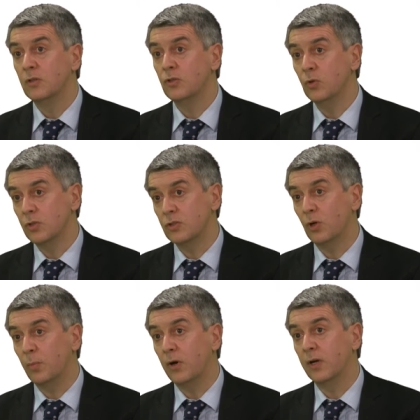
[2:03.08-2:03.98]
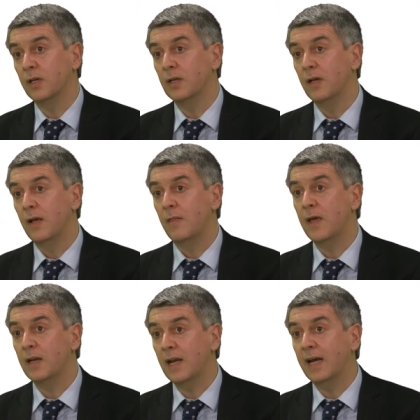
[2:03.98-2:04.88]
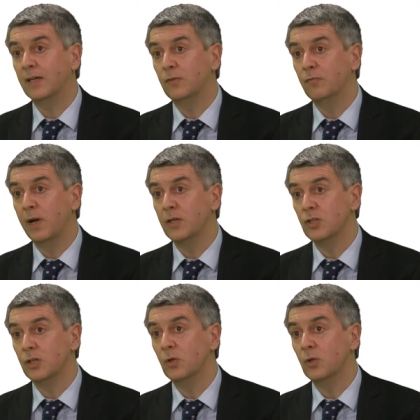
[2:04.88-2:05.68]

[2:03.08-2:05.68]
to the stock market than an active manager